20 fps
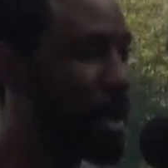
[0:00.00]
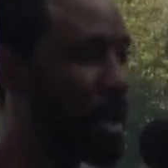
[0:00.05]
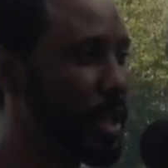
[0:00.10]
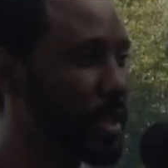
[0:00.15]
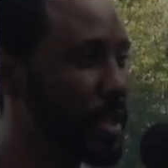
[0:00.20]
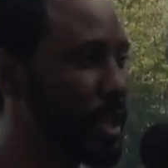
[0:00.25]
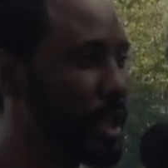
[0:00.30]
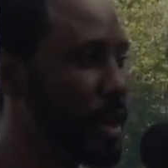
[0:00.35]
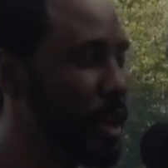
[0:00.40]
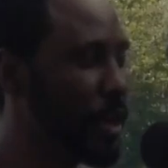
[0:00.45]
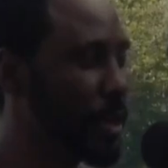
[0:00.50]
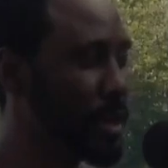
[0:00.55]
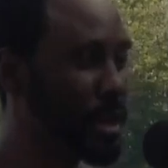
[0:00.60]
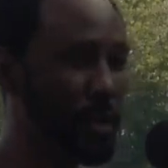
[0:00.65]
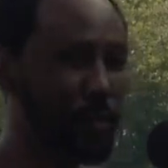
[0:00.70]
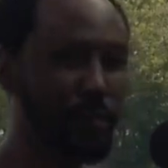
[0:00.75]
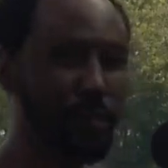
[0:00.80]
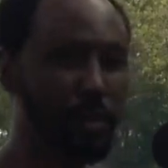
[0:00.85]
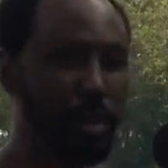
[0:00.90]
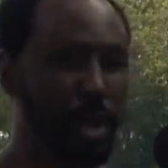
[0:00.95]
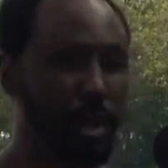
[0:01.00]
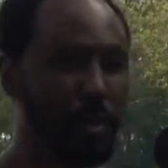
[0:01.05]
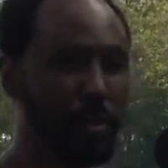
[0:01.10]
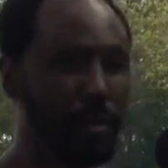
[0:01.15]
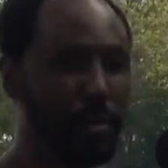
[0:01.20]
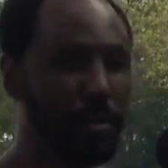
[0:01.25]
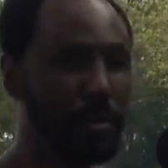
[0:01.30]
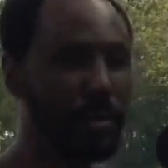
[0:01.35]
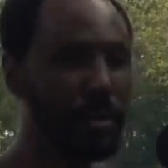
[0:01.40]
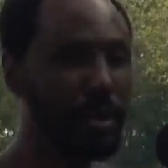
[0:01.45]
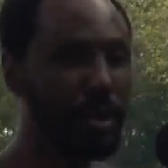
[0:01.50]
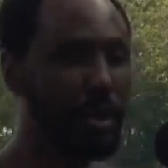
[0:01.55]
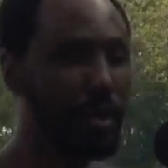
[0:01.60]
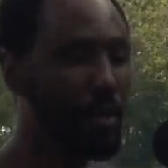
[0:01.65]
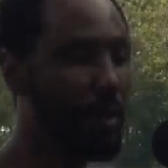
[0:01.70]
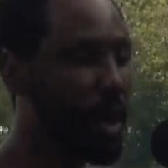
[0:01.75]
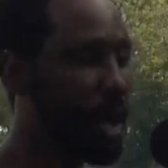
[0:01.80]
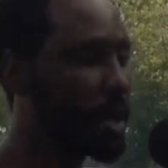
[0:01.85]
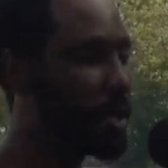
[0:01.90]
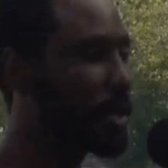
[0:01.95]
realized that how sinful I was,
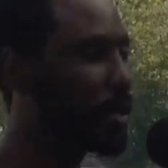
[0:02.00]
what I